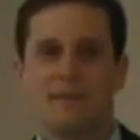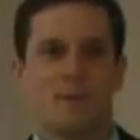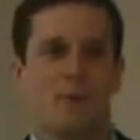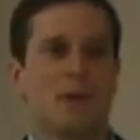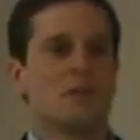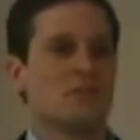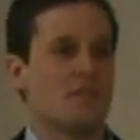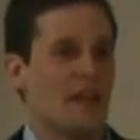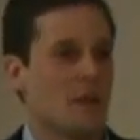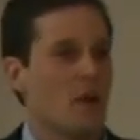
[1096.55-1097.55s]
We
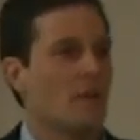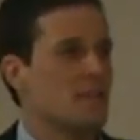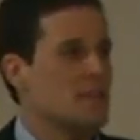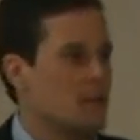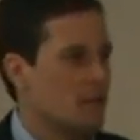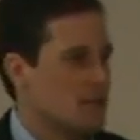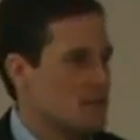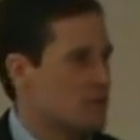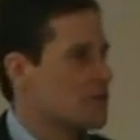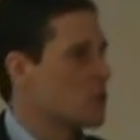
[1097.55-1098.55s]
understand that you have
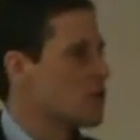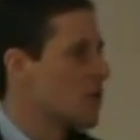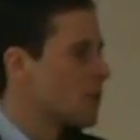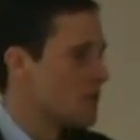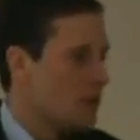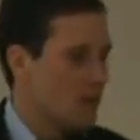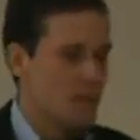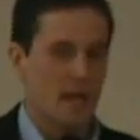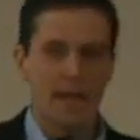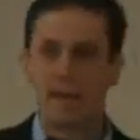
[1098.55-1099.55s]
concerns associated with the
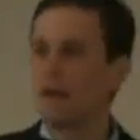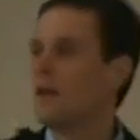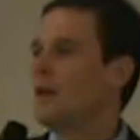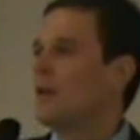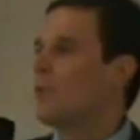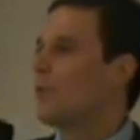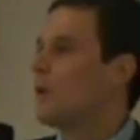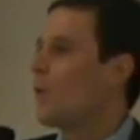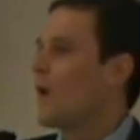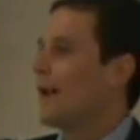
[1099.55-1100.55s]
pipeline.
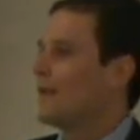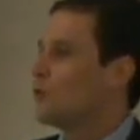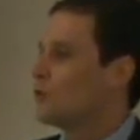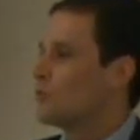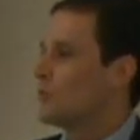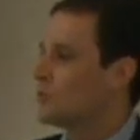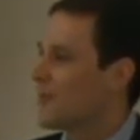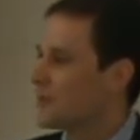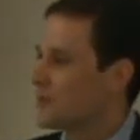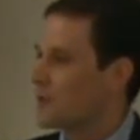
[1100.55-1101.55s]
We want you to
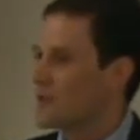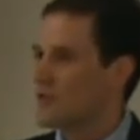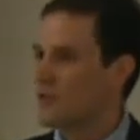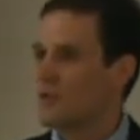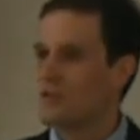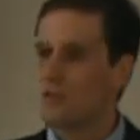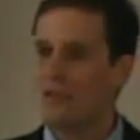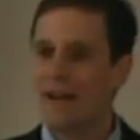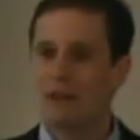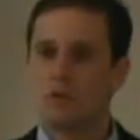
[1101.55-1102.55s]
express those concerns. So
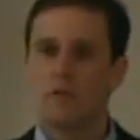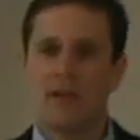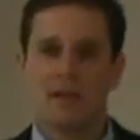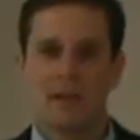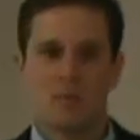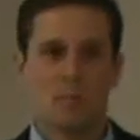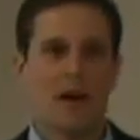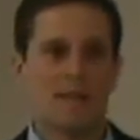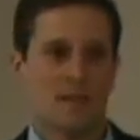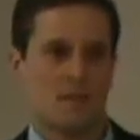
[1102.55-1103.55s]
we've got 2 very nice
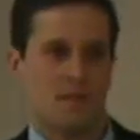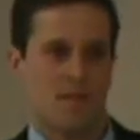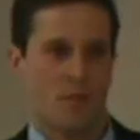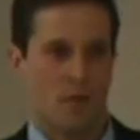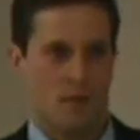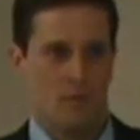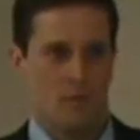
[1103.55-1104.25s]
processes for you.